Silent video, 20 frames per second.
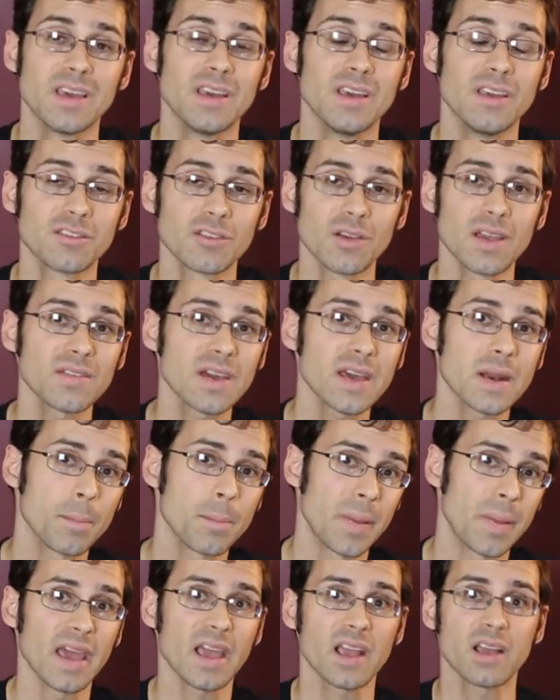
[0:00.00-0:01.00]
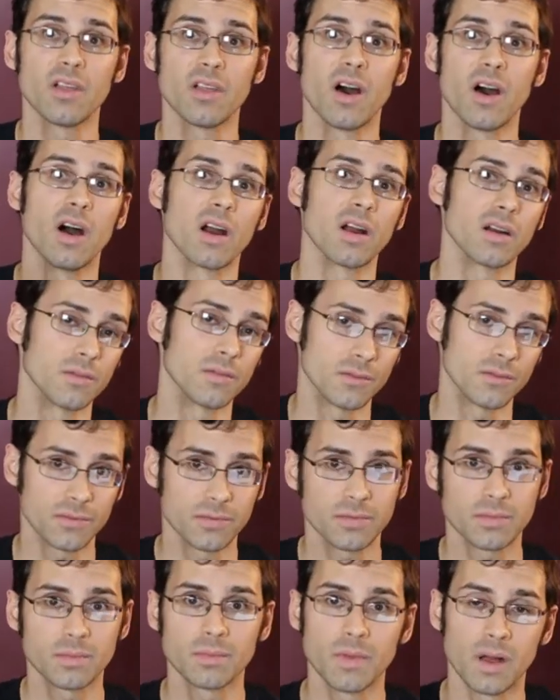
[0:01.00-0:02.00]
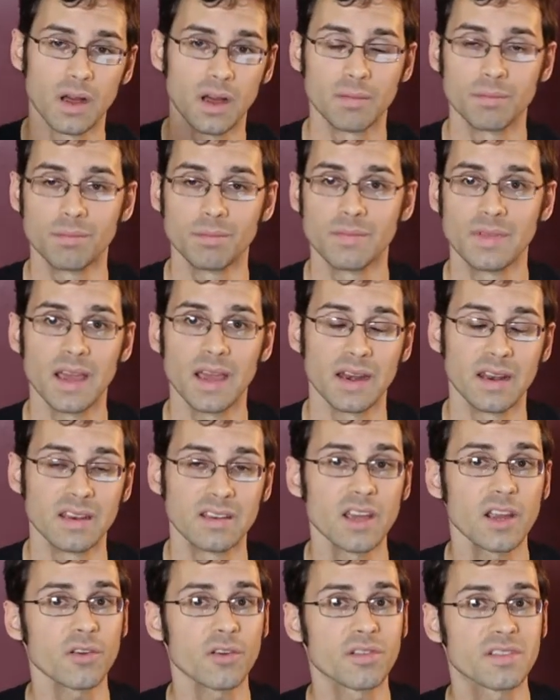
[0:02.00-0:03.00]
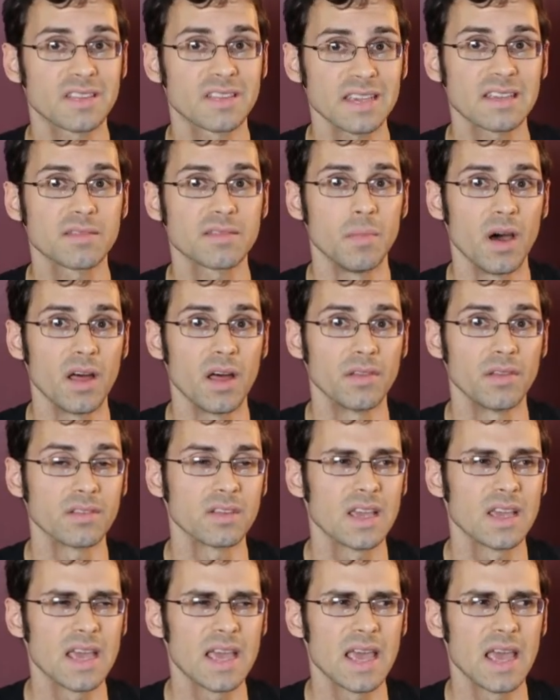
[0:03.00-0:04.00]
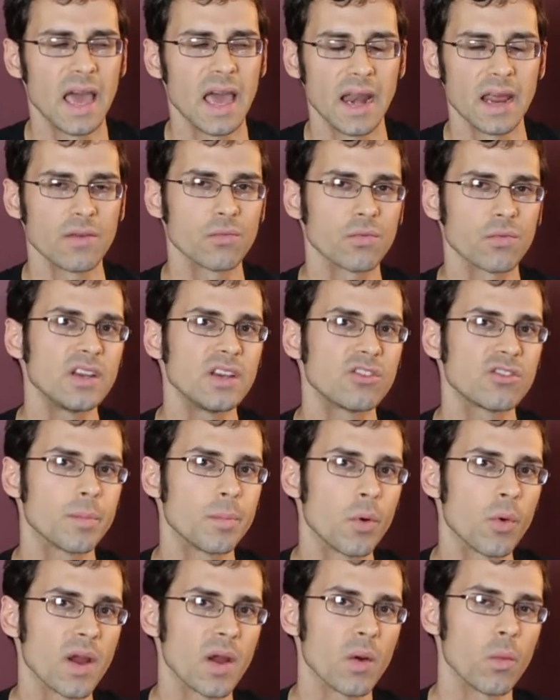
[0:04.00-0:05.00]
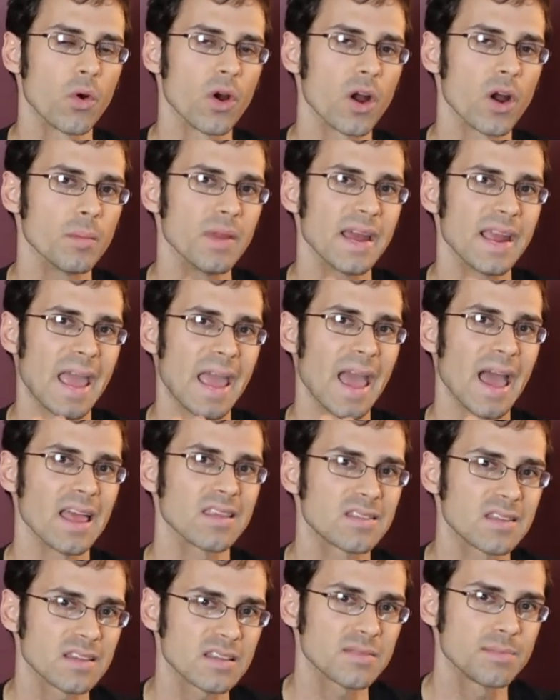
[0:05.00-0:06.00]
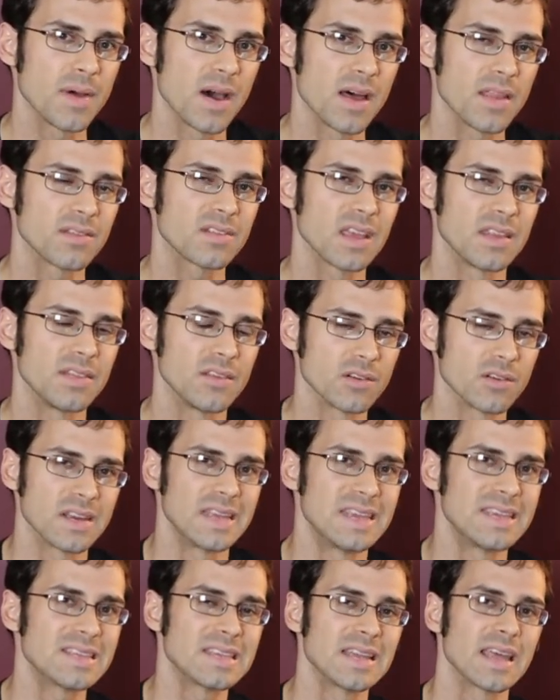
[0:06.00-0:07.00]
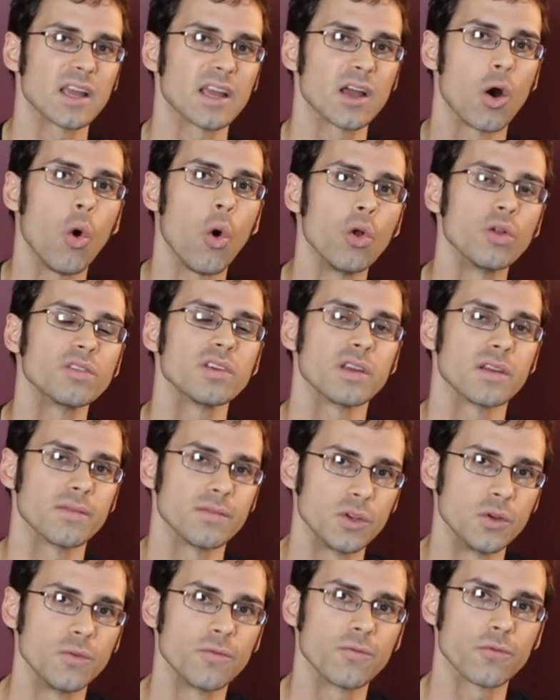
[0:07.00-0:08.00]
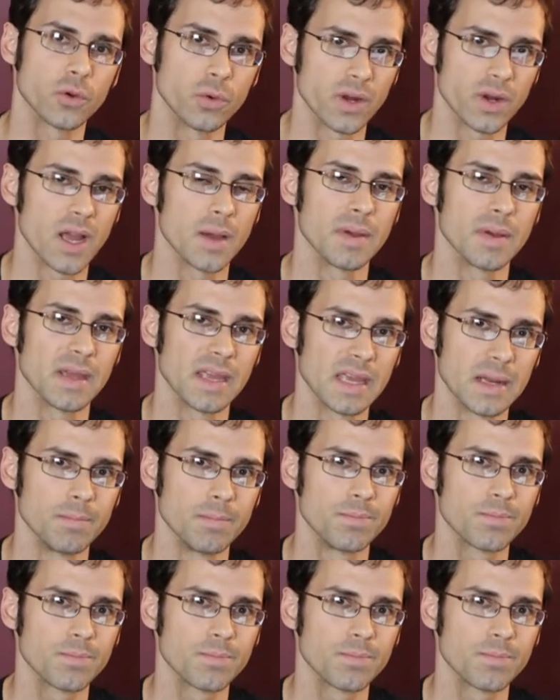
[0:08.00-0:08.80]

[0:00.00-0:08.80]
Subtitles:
So I've got a backlog of, an entire 6 months. And I've reached the point where I'm like at 6 months and there isn't like a whole ton of new fruit coming in.